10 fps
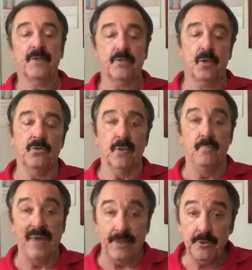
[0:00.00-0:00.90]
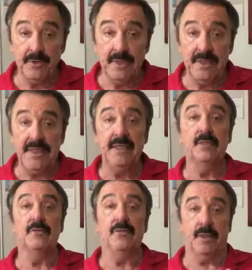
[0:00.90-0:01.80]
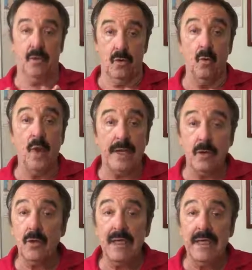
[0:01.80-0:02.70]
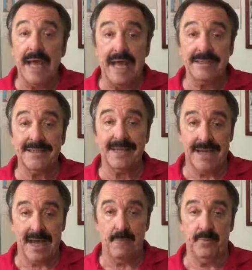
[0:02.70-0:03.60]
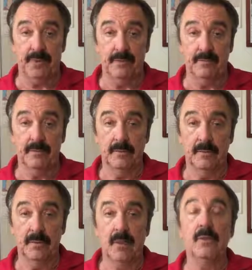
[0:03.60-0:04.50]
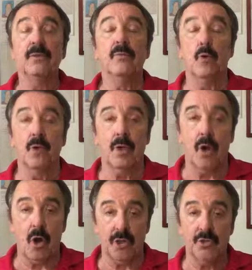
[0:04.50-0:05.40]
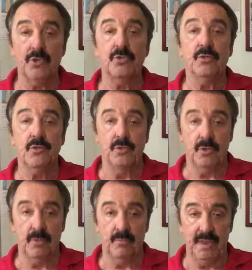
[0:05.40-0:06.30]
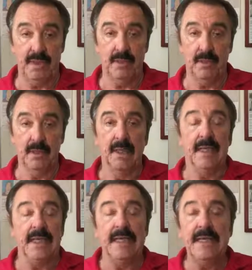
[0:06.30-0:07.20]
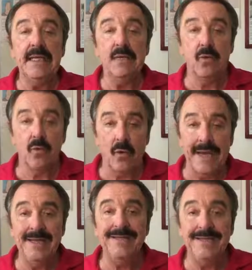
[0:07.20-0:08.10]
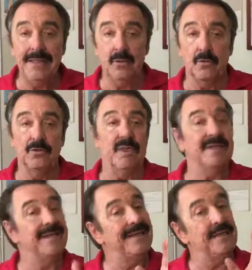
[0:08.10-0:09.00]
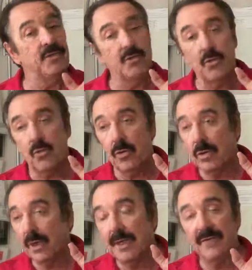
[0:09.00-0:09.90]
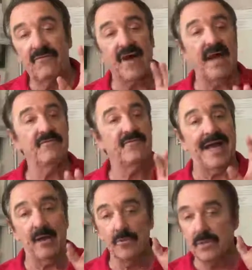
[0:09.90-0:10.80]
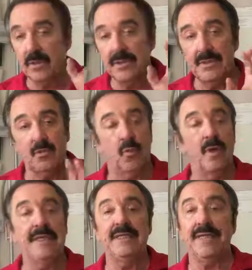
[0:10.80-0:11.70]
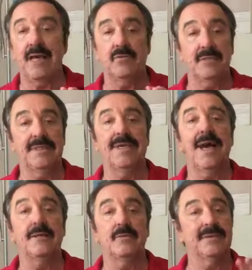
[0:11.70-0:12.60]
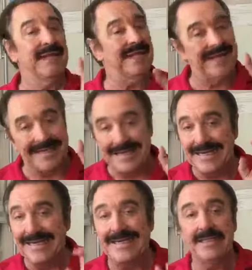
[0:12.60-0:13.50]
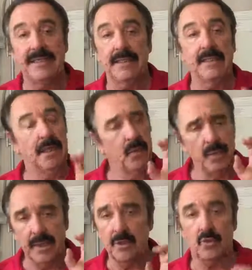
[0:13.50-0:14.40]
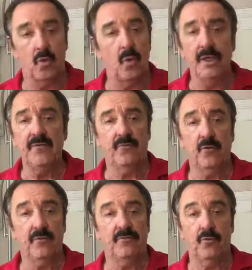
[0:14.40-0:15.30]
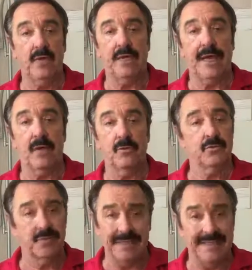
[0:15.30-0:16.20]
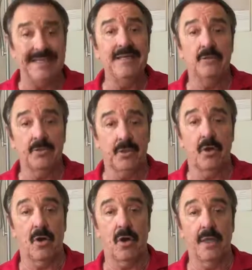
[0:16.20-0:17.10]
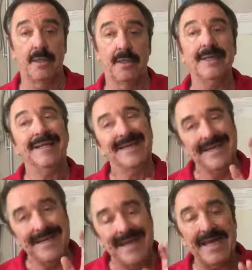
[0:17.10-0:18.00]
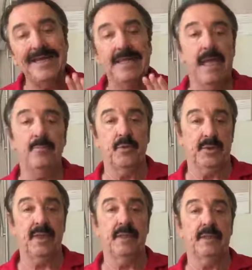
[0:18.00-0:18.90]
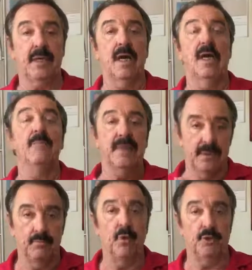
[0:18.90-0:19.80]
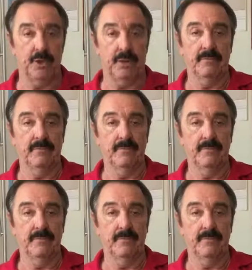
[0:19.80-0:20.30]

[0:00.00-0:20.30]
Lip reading: So the better the deal, the quicker it has to happen, the more cautious you can be. Any great deal that needs your $5,000, $20,000, and it needs it within 24 or 48 hours or the deal's gone, 98% of the time is bullshit.